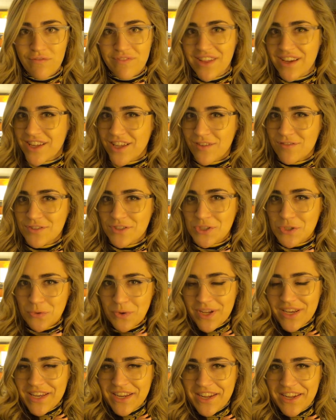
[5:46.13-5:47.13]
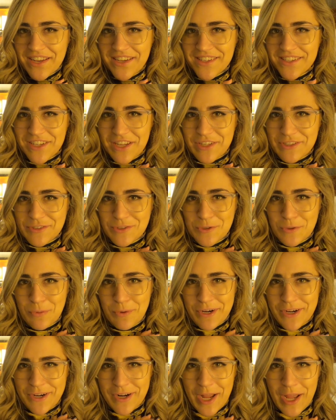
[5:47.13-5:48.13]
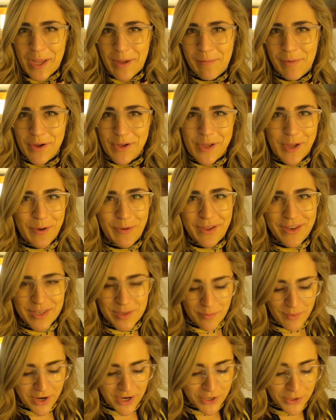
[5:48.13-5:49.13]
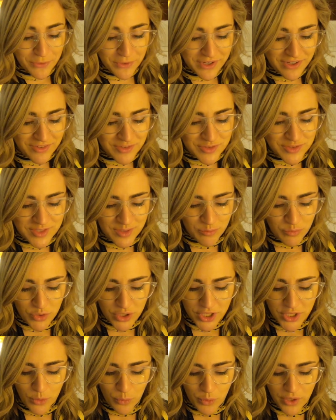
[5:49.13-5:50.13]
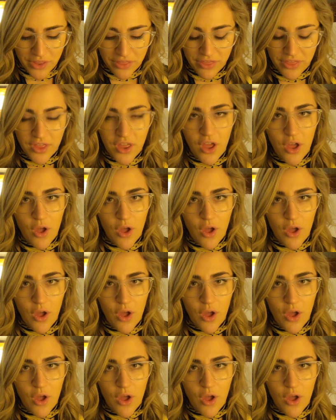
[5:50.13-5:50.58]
If that gives you any hint as to where I am going tomorrow, it is somewhere with